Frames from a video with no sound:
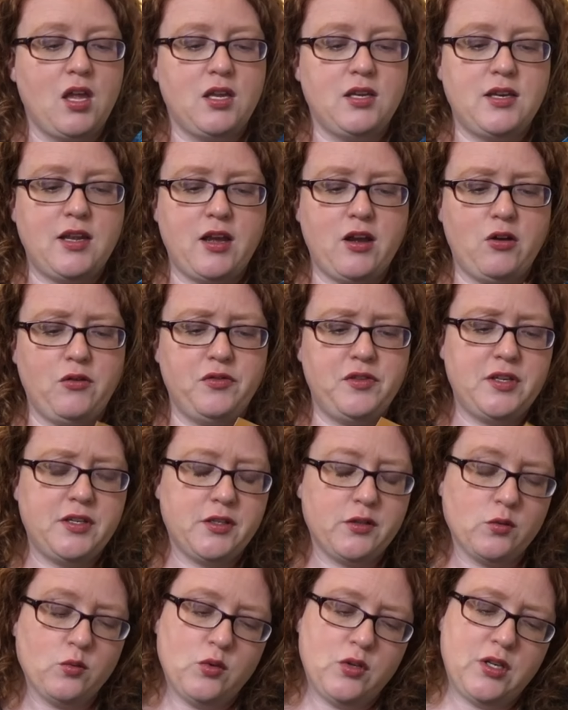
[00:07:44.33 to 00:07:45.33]
Now
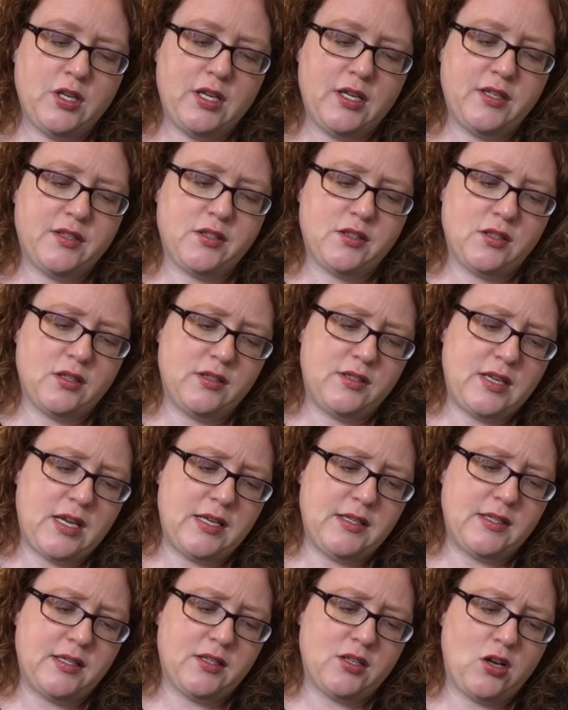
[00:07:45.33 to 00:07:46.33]
this one
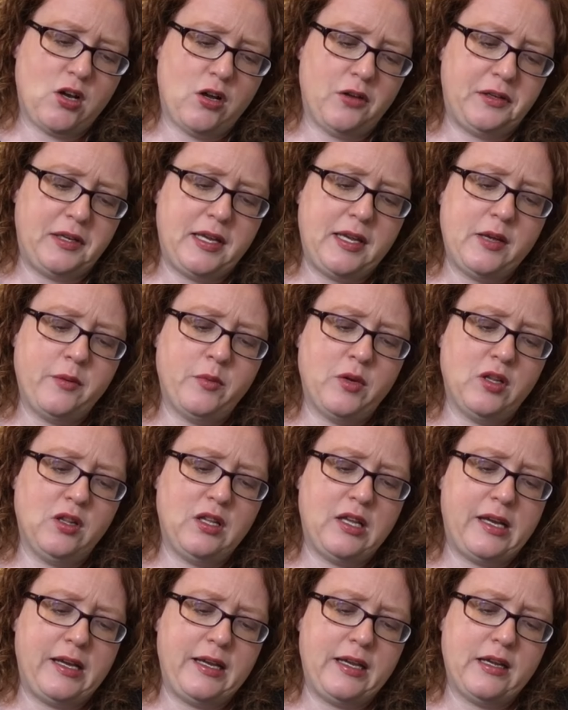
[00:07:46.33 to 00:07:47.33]
says it's called
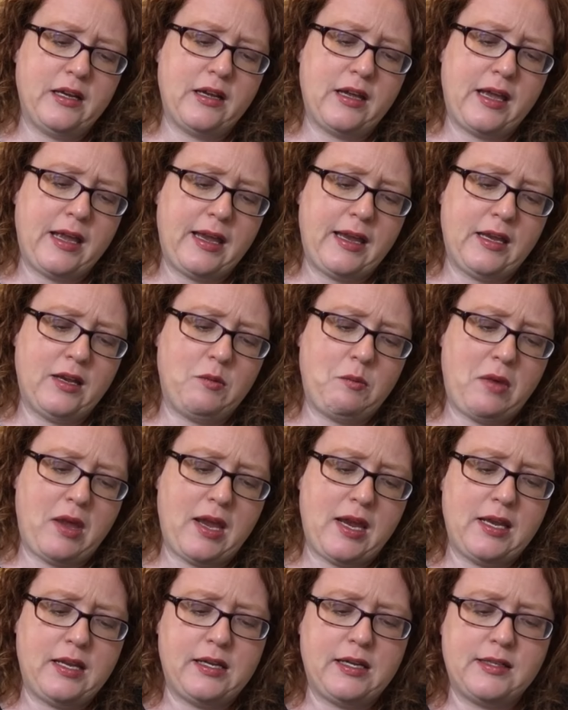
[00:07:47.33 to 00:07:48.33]
Himalaya
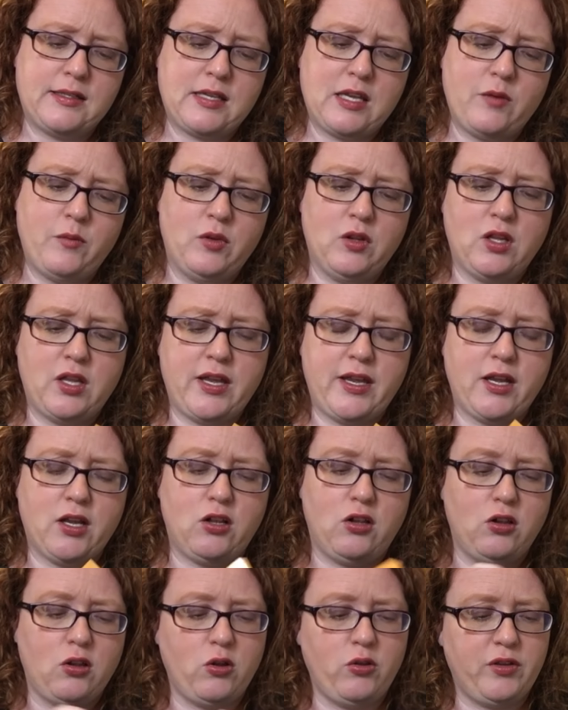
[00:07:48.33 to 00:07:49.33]
Handmade, and it's
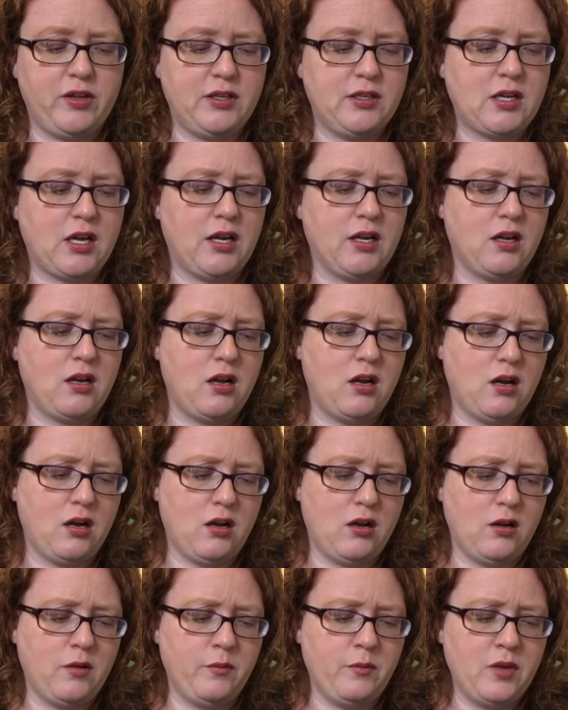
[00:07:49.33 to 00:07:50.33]

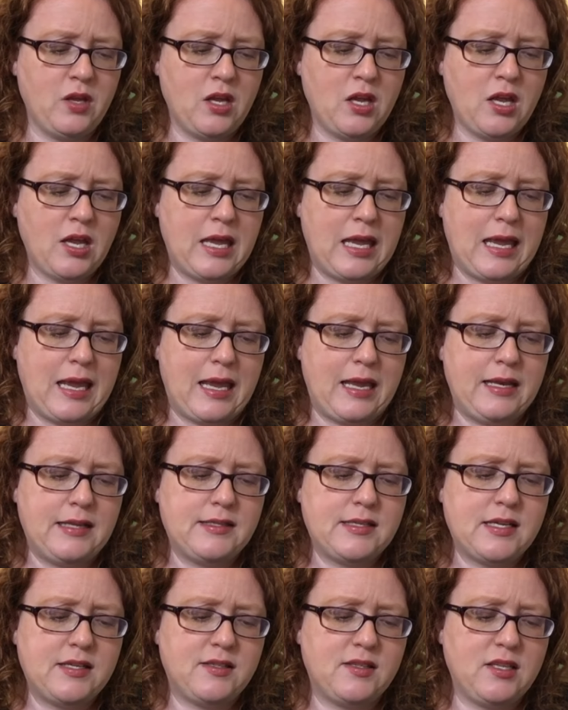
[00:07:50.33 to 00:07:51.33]
HimalayaClothing.com, and it
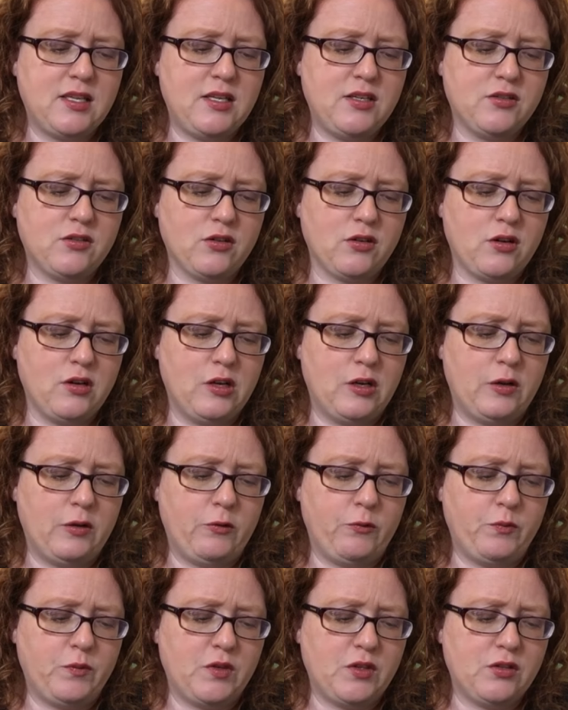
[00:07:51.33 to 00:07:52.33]
says these
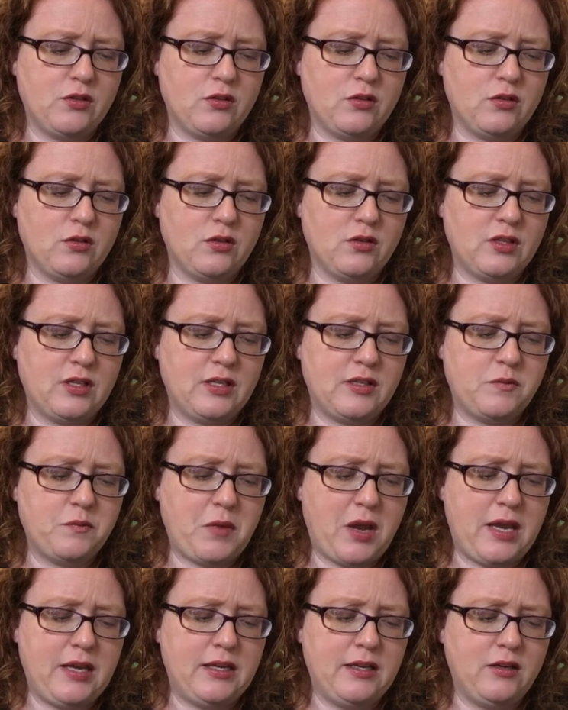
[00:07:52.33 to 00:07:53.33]
are it's
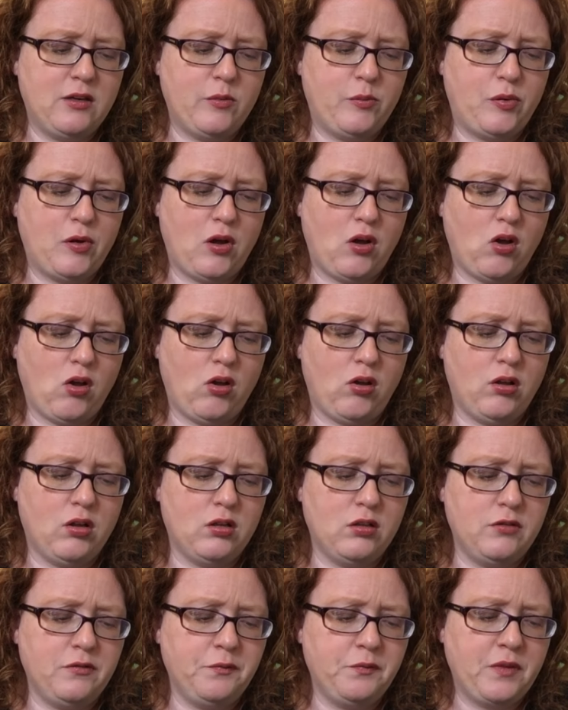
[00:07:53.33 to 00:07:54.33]
made in
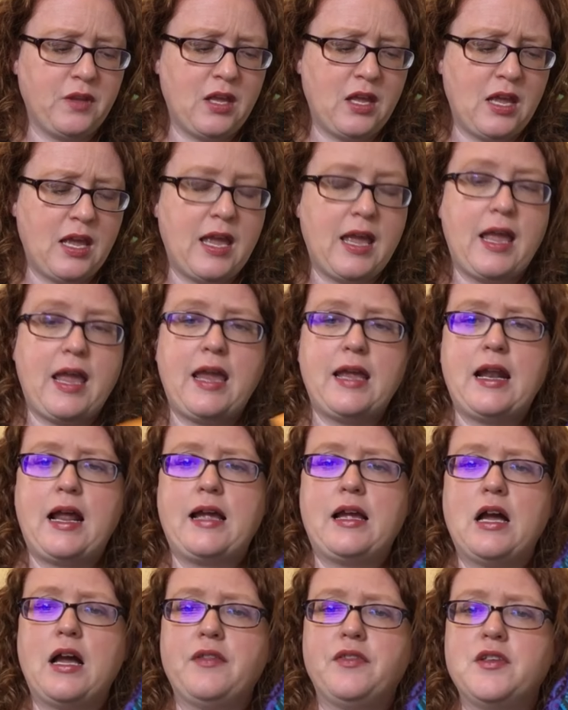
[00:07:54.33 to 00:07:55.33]
Nepal, and I
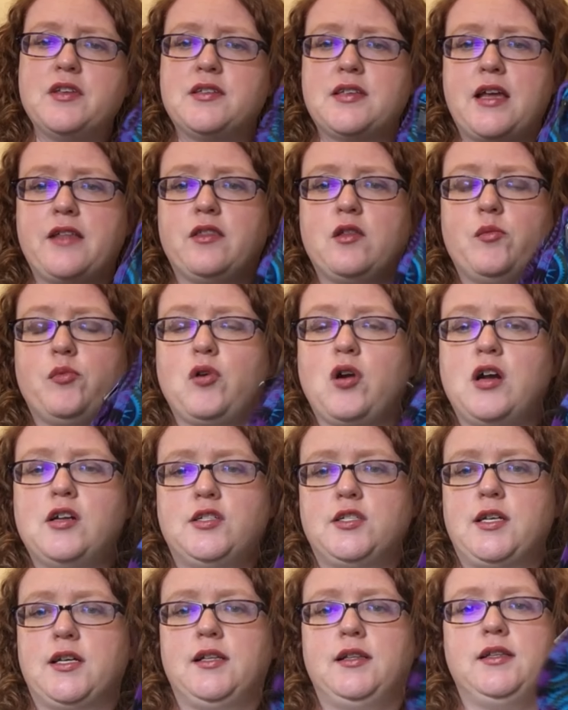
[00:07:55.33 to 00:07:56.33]
got this at the
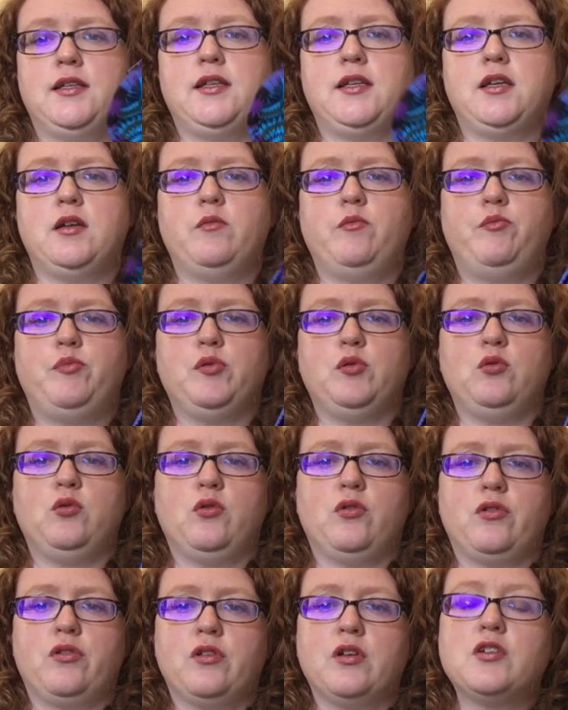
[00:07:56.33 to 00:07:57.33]
Project Lydia
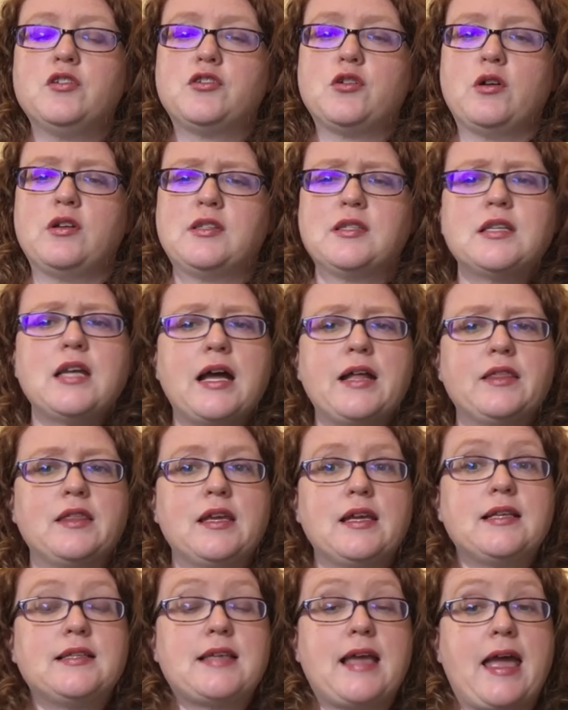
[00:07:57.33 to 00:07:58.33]
booth. So it's not the
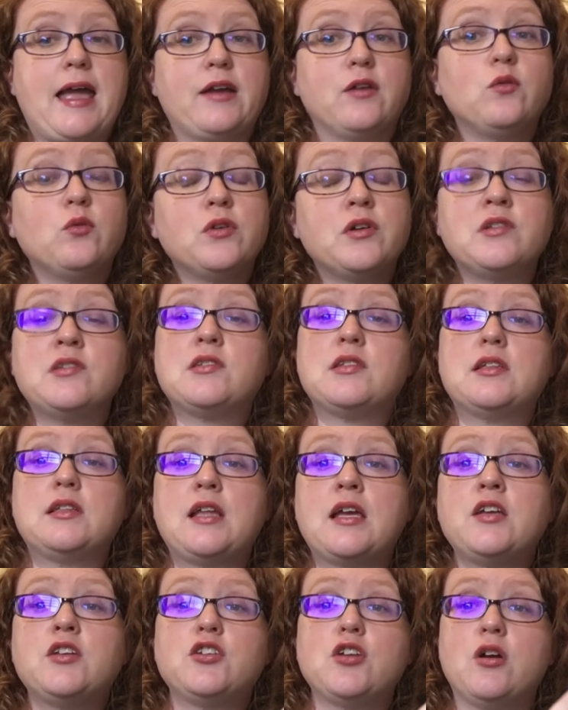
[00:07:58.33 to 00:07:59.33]
exact ones that
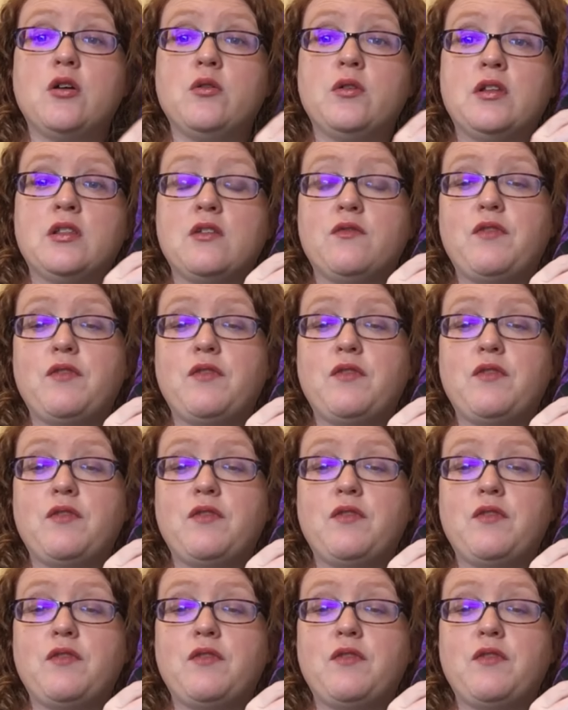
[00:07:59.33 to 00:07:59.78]
they showed in the